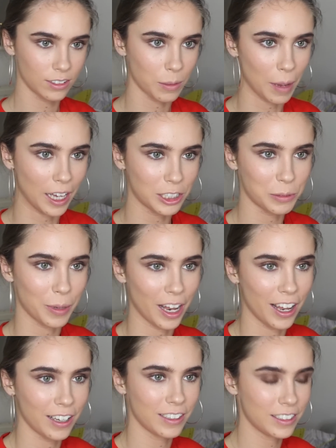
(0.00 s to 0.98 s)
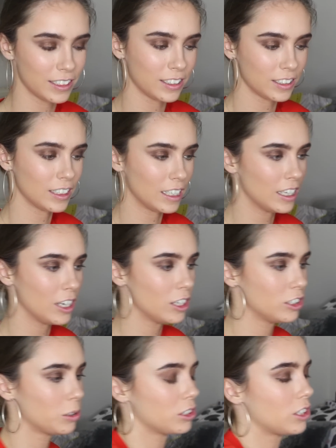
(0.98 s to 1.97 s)
the best bit.
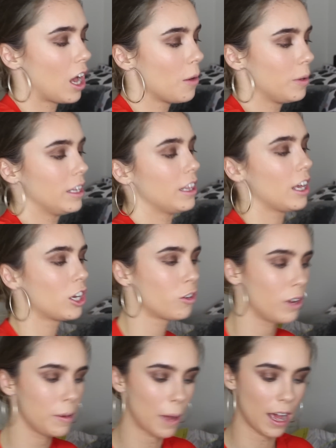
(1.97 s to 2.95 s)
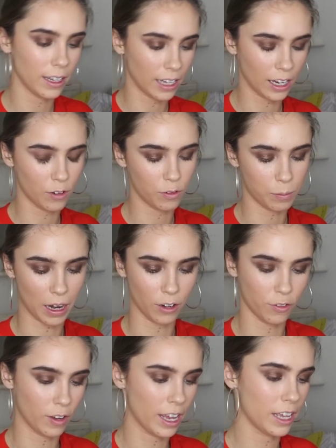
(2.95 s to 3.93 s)
So I start with a cream highlighter from
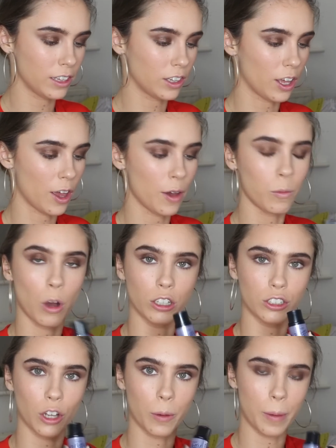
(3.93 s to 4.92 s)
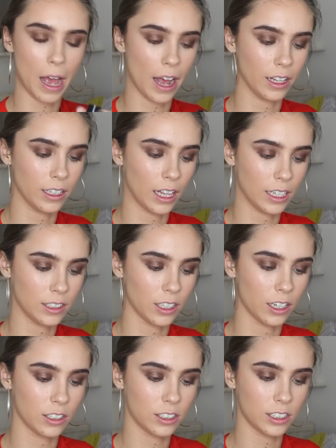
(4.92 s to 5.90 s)
Benefit, the What's Up
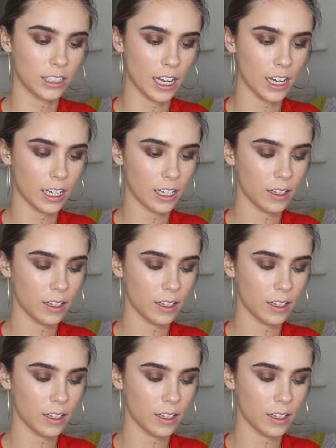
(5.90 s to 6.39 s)
highlighter stick,